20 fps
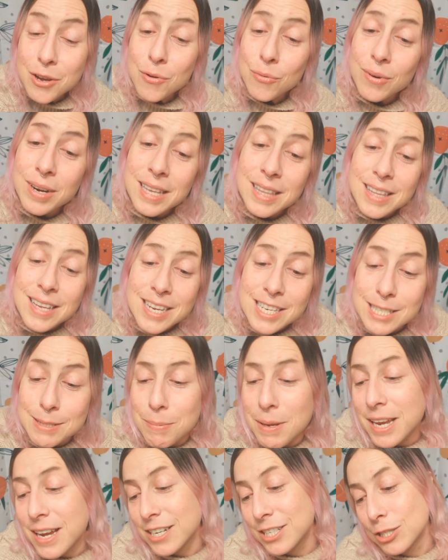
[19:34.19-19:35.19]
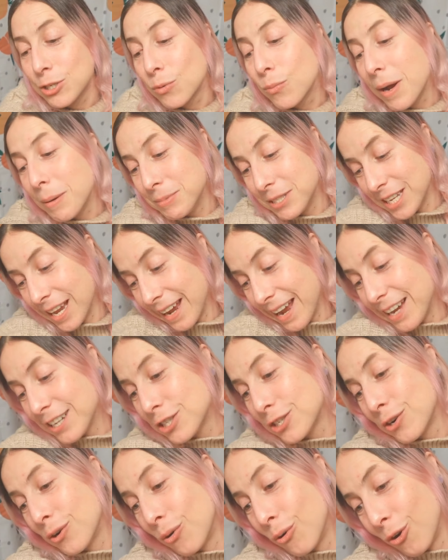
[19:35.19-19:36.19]
released because their website
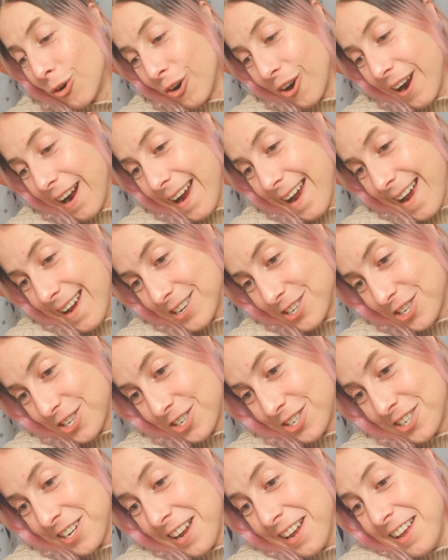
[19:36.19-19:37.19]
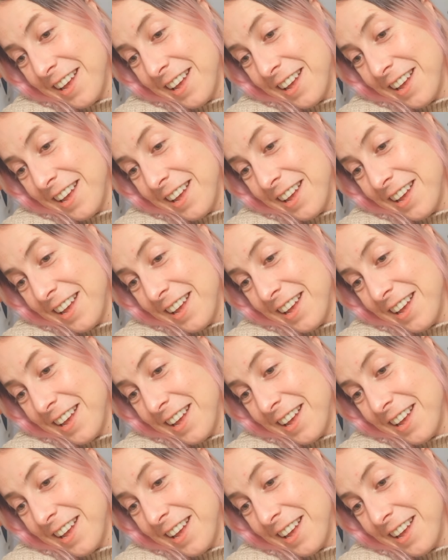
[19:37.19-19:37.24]
has crashed.